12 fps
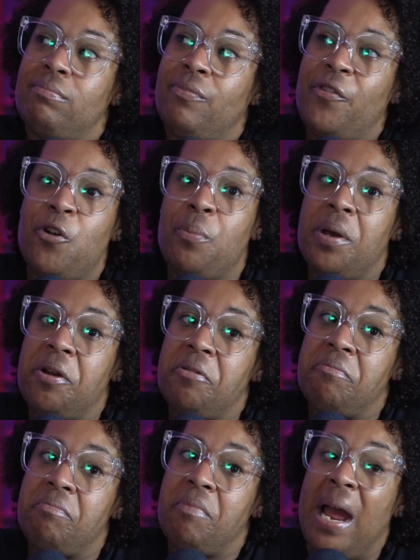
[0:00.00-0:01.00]
feel better.
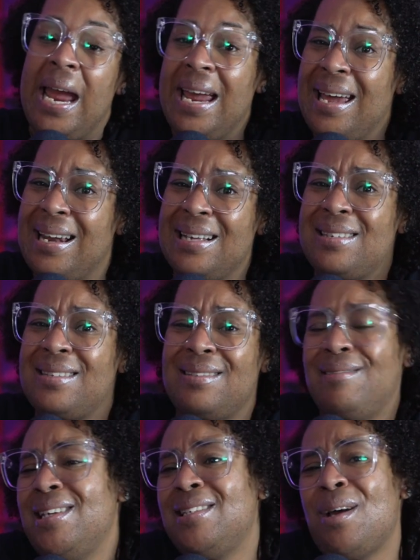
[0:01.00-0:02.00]
And it's
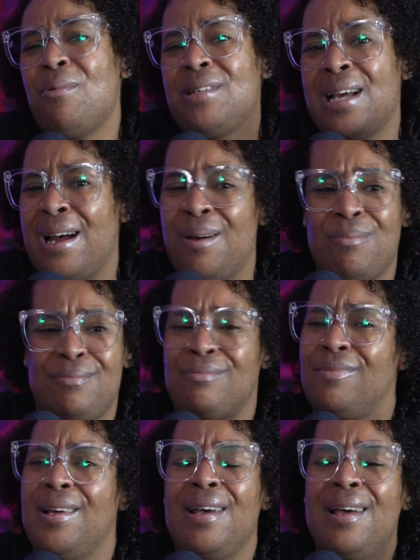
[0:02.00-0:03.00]
summertime.
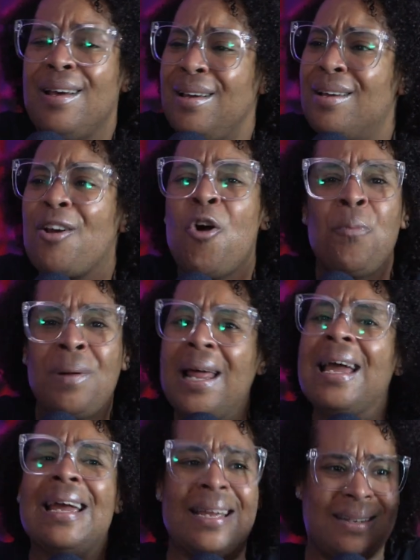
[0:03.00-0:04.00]
Go
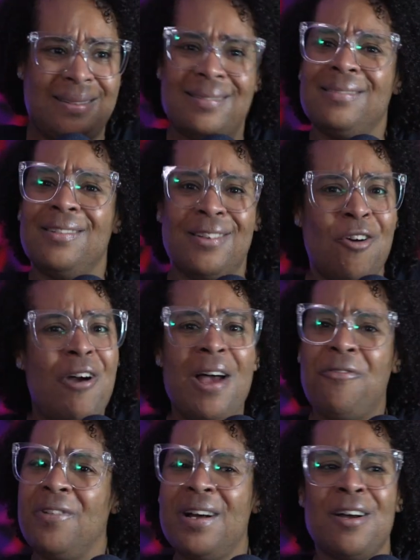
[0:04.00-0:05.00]
play. Go
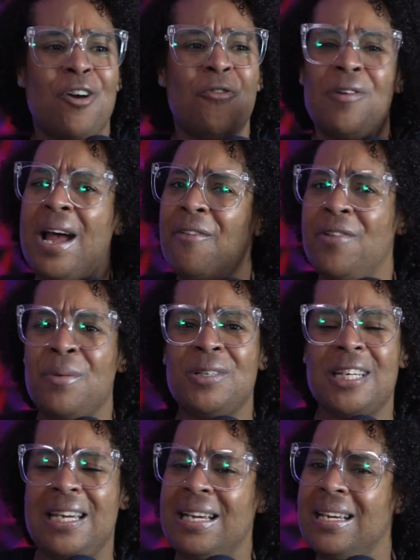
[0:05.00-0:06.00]
have fun. Go have fun
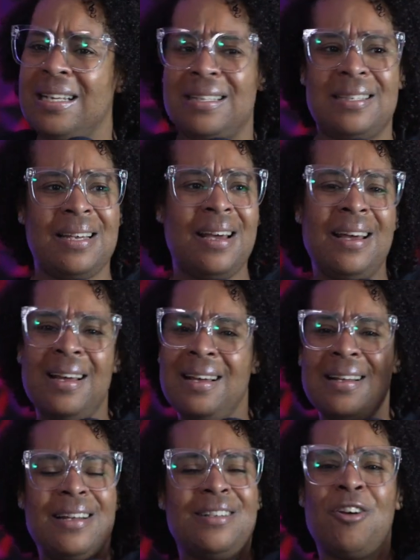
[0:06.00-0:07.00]
with your kids.
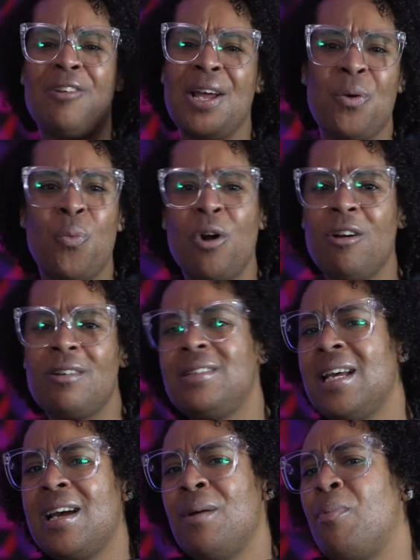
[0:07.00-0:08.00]
Don't let work
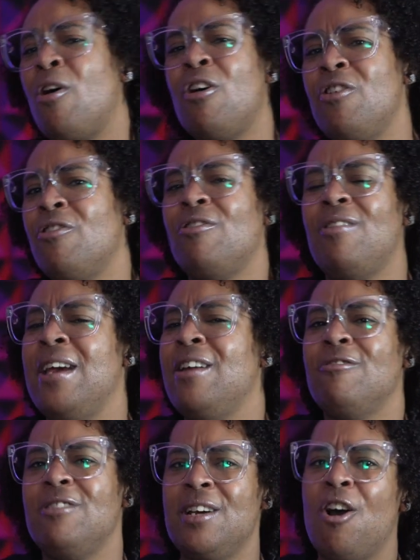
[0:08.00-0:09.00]
take up all your
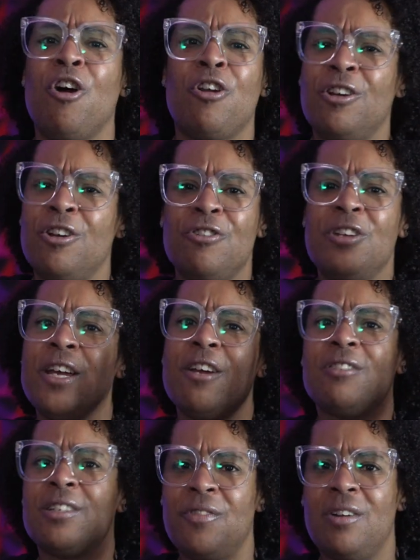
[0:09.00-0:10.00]
energy, all the good
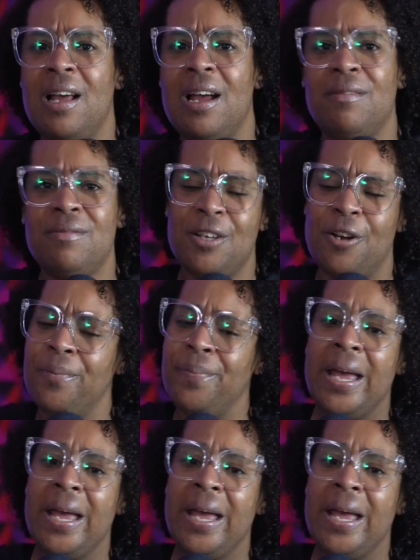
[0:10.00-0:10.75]
years of your life. So